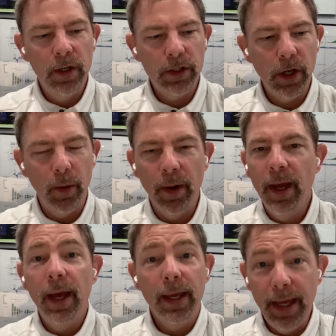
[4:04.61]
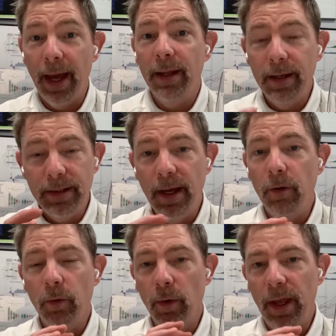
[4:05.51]
So yeah,
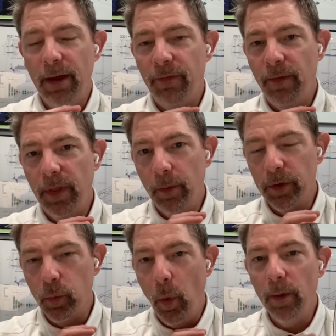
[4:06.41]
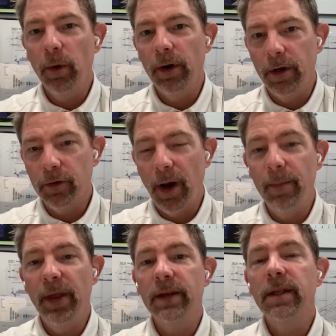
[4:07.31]
if there was one word to
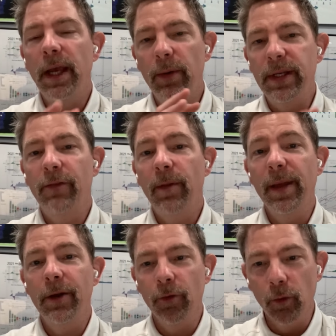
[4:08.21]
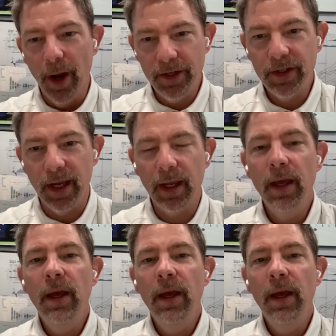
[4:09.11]
describe this, it would definitely be rustic.